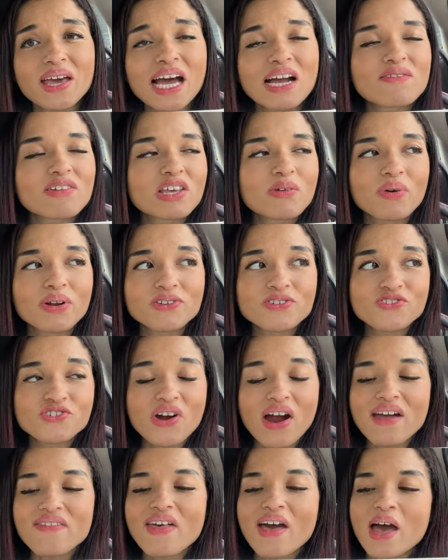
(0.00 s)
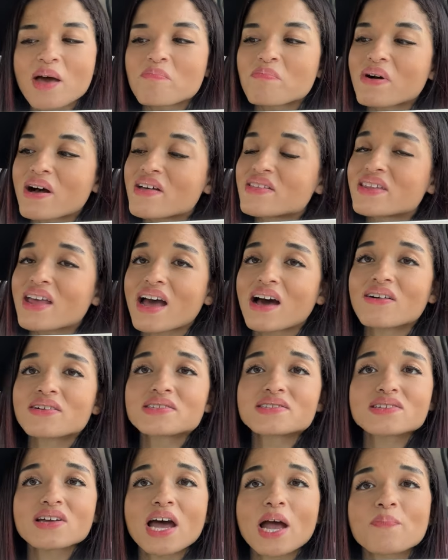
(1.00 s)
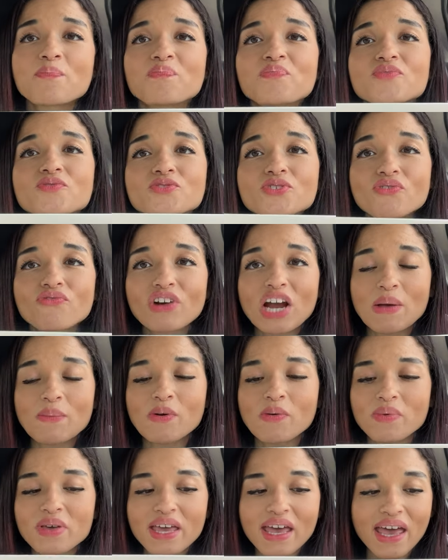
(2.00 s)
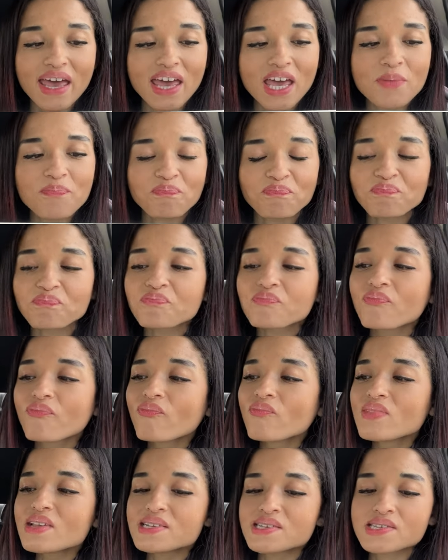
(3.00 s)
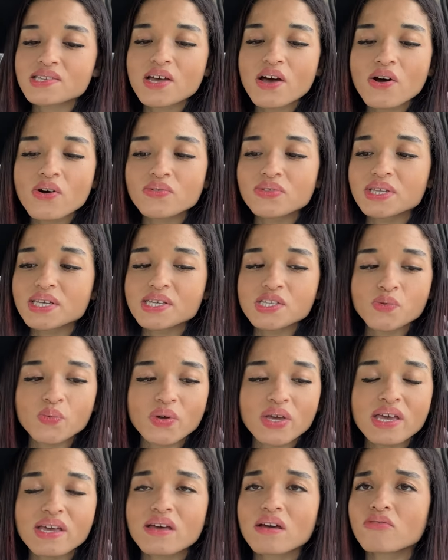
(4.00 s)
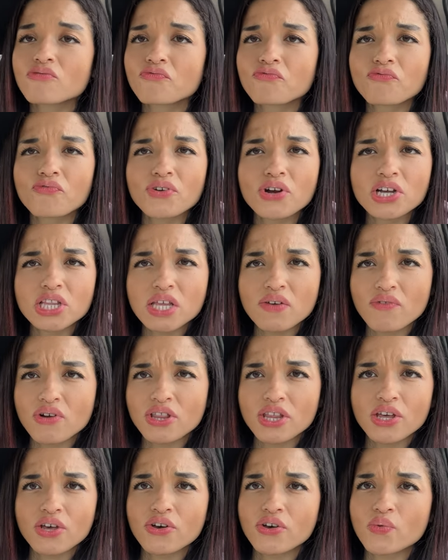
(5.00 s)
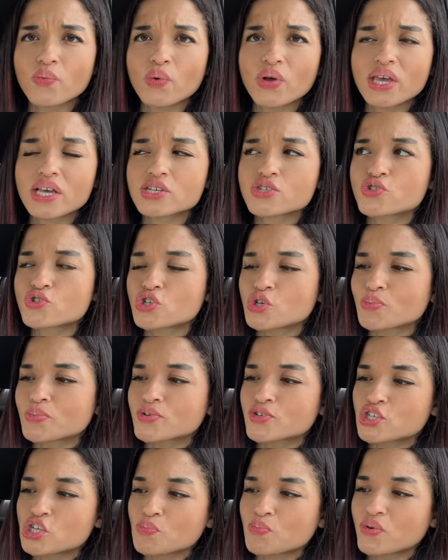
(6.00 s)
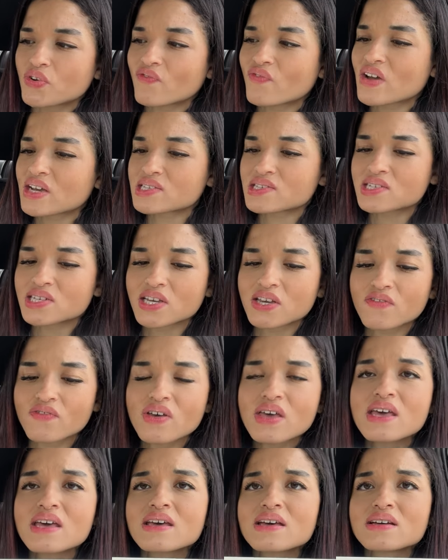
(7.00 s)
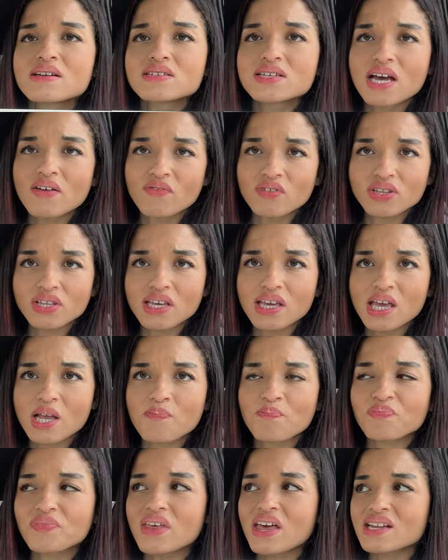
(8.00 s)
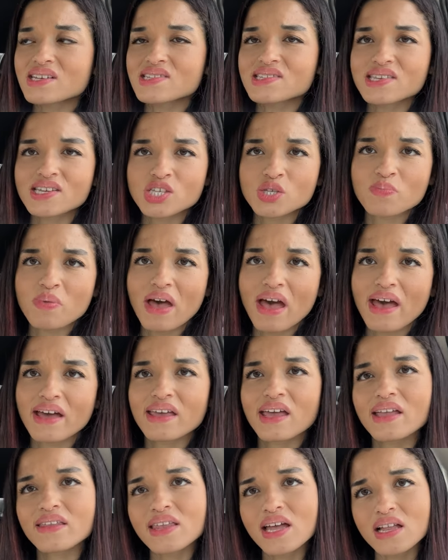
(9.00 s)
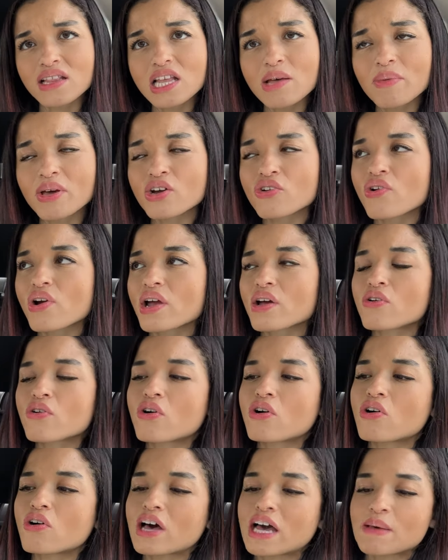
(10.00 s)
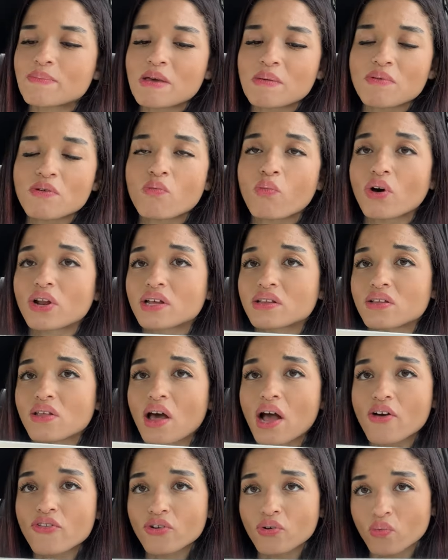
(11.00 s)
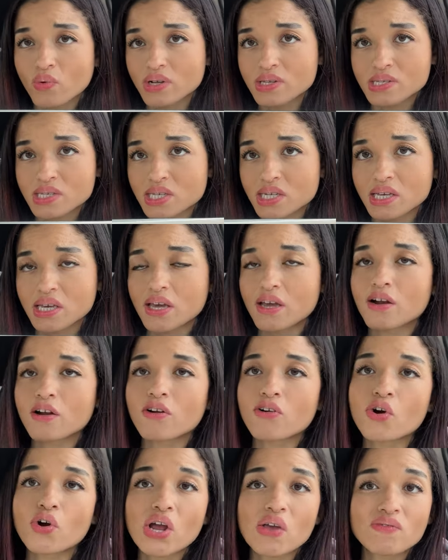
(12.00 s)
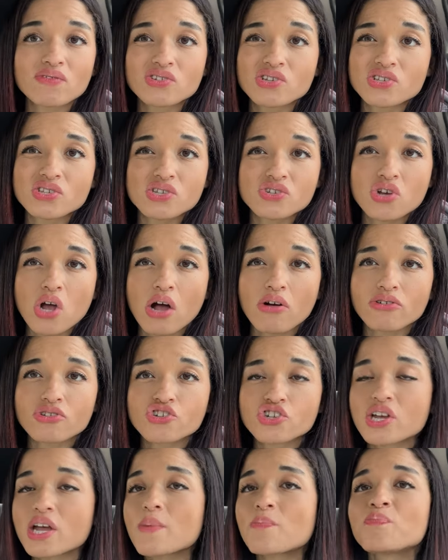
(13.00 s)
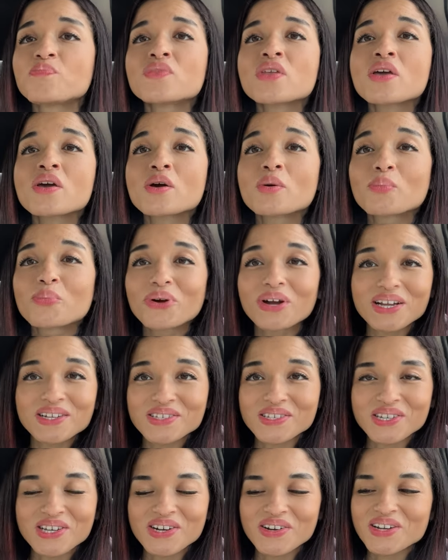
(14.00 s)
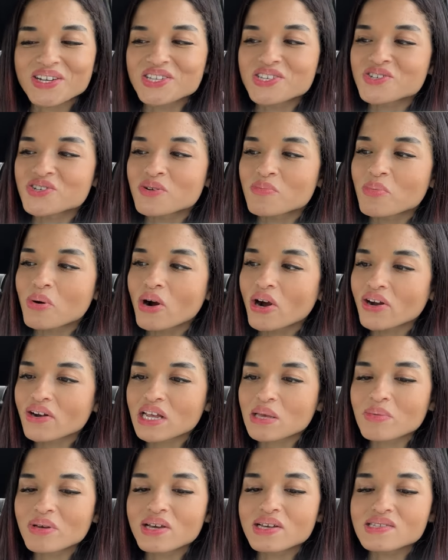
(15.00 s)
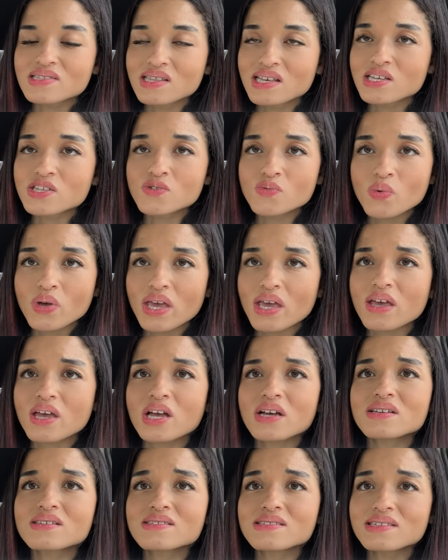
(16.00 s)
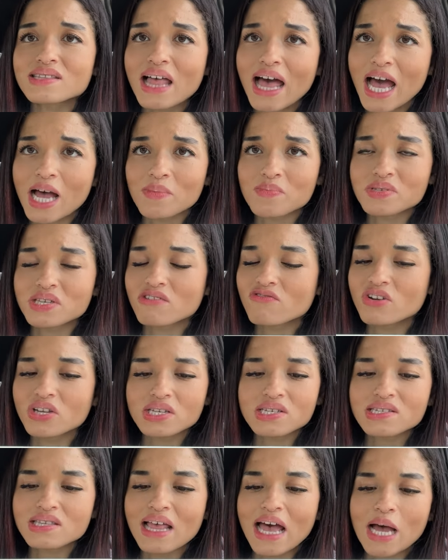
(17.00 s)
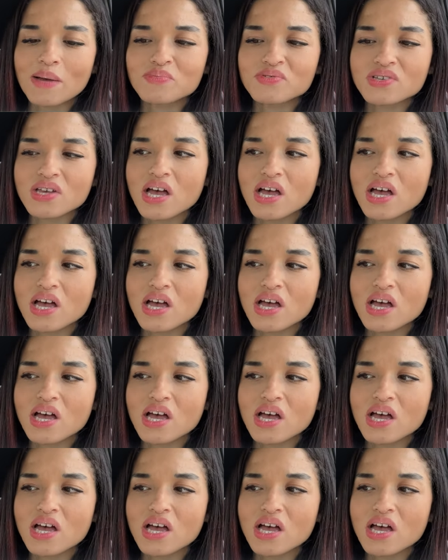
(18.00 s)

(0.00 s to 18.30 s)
I really wanted to try that, but now it's time to rate will be eight. So this week, really, really good week. Super, super festive. Definitely get a six pack, get that lemon crinkle, and maybe one of the other ones in here, or even just a chocolate chip. Bring it to your Easter party because this week slaps. It really slaps.